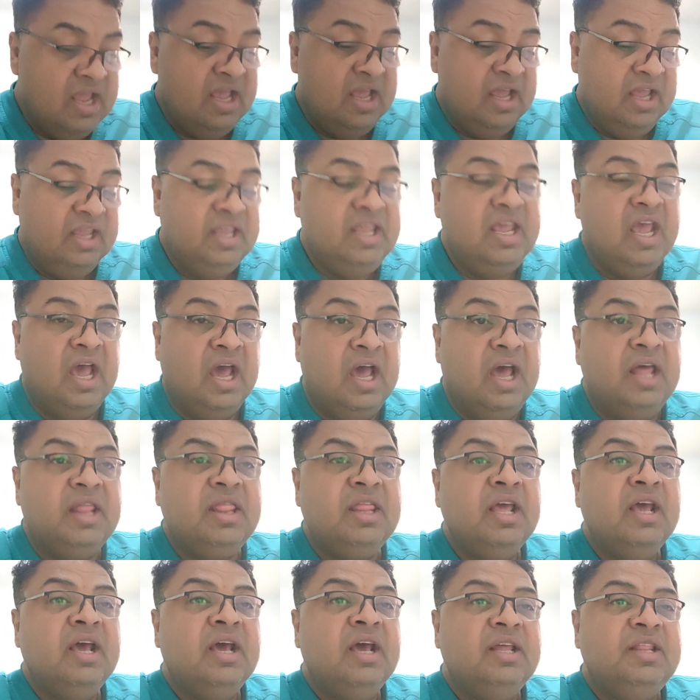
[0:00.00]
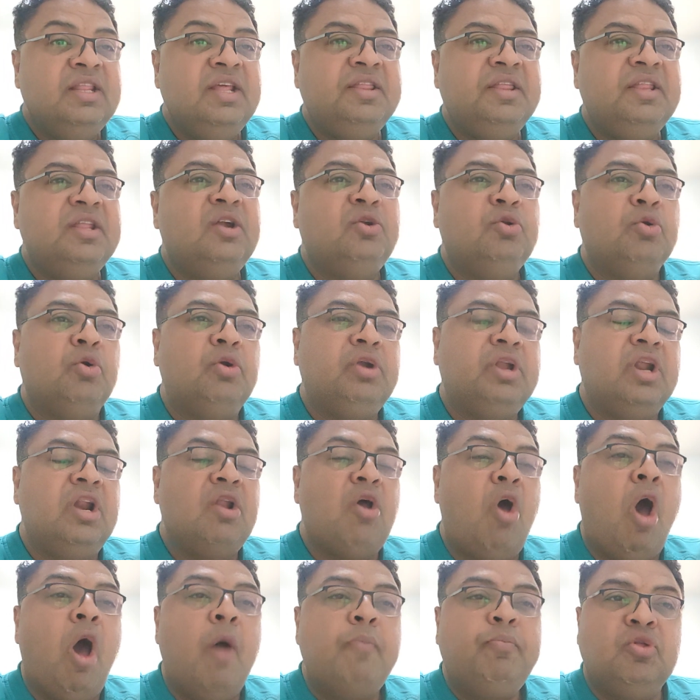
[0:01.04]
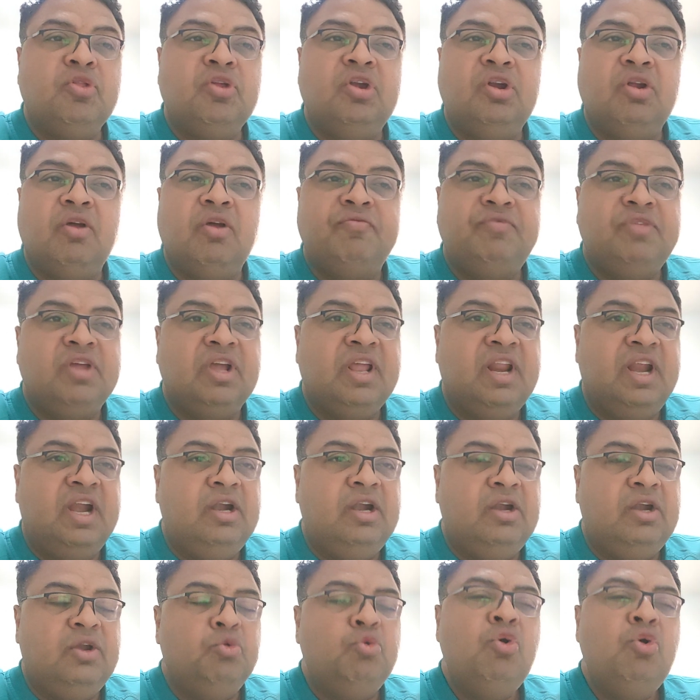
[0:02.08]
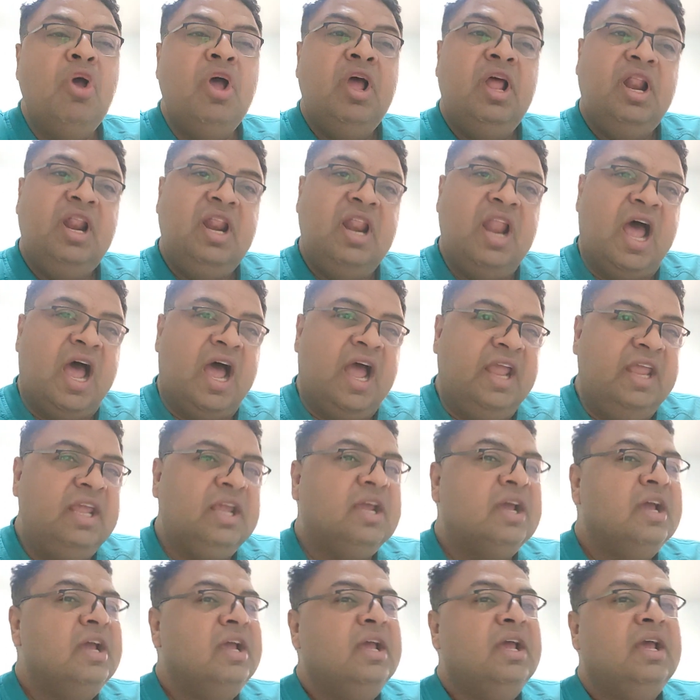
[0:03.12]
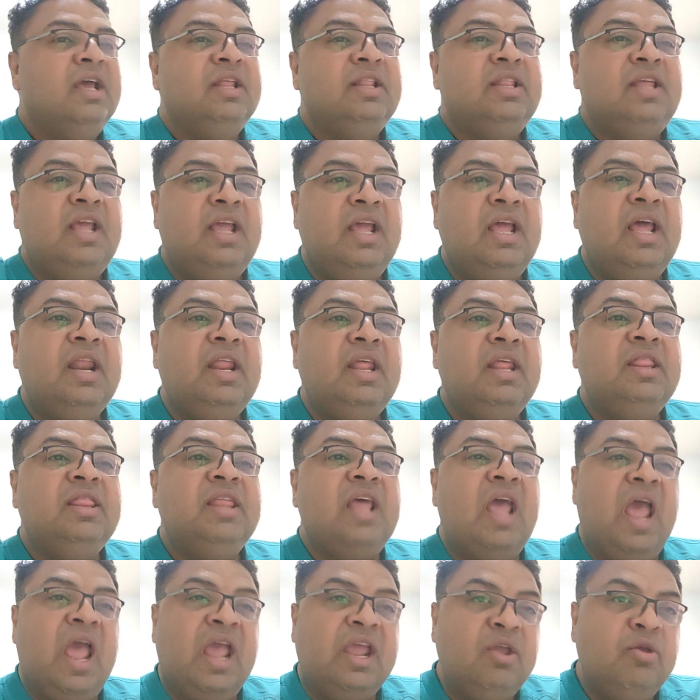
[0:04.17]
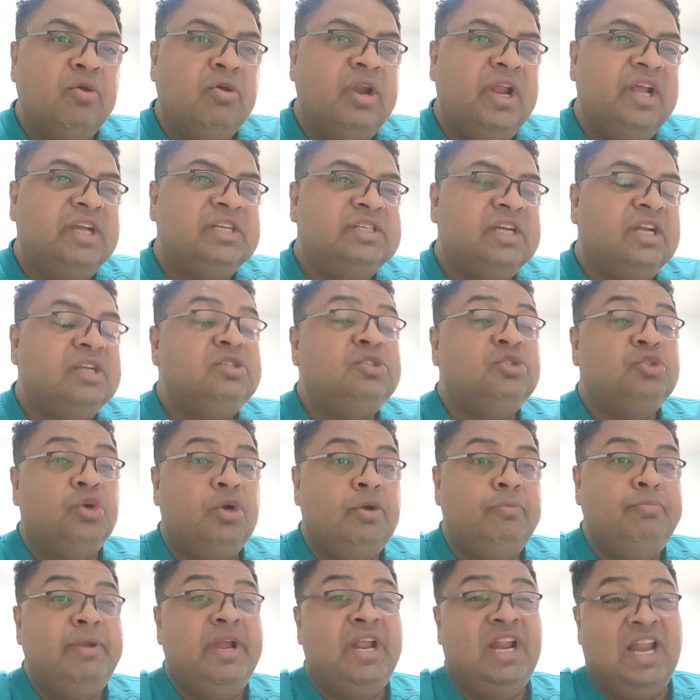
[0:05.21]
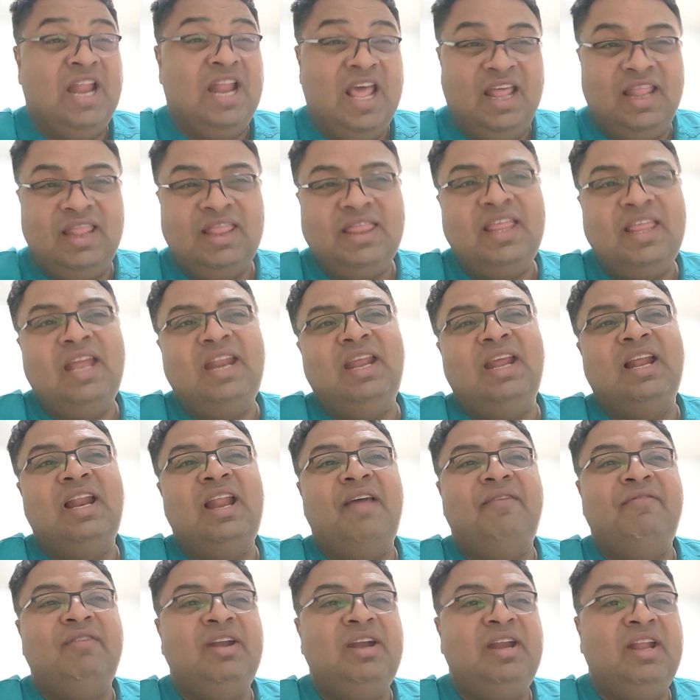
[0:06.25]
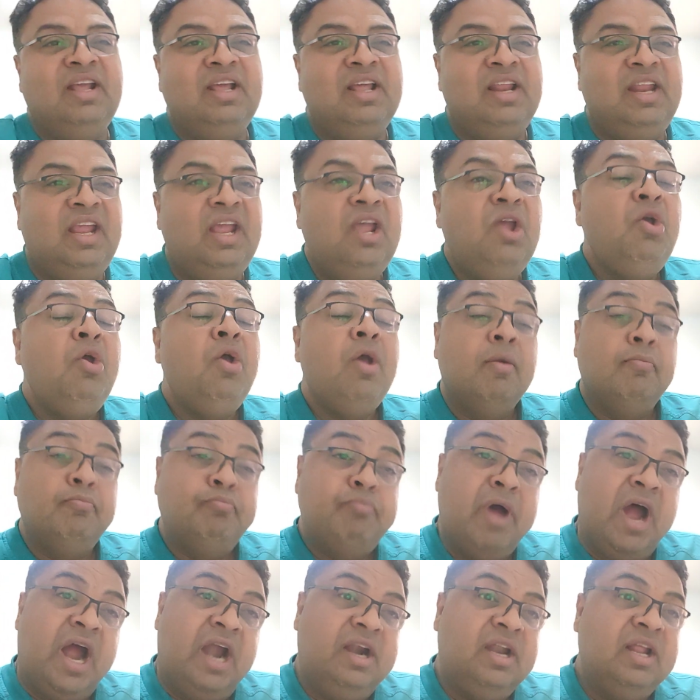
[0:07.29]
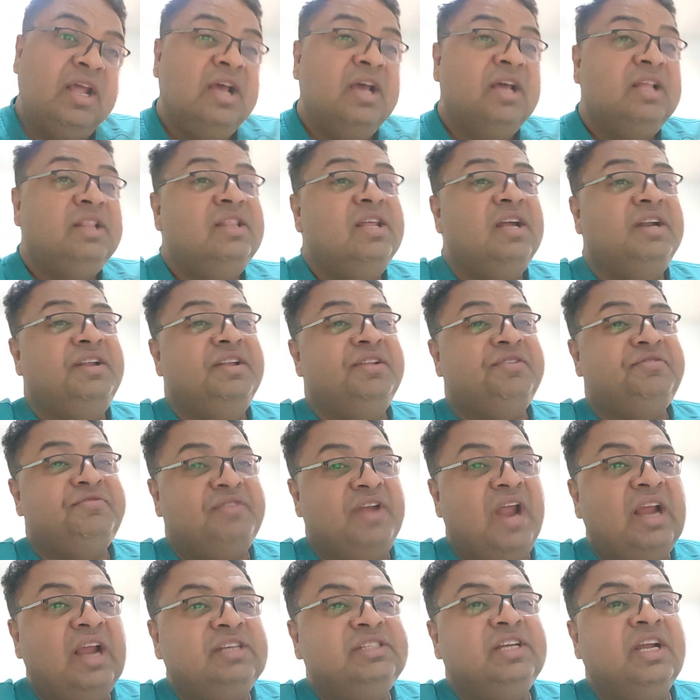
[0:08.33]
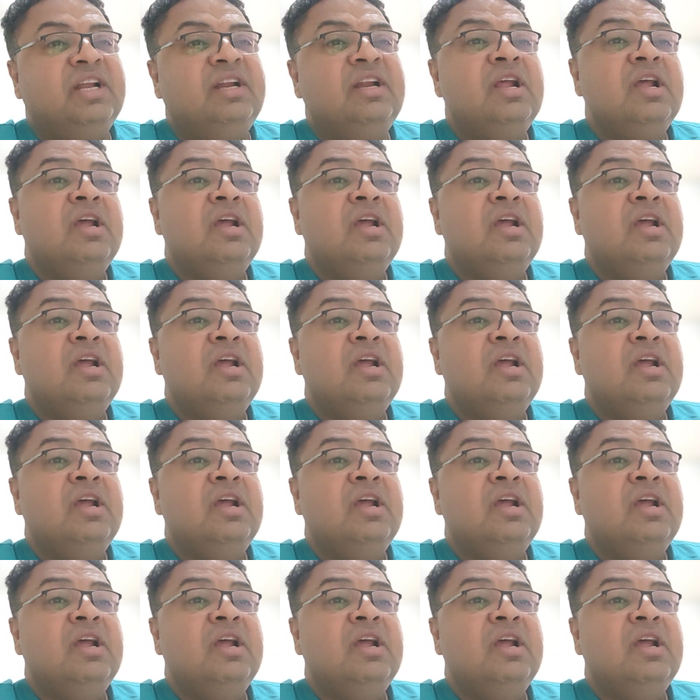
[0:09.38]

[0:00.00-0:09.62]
yes, this is a total opposite of the grade 2, like here is the angulation should be less than 11 degree, but the distraction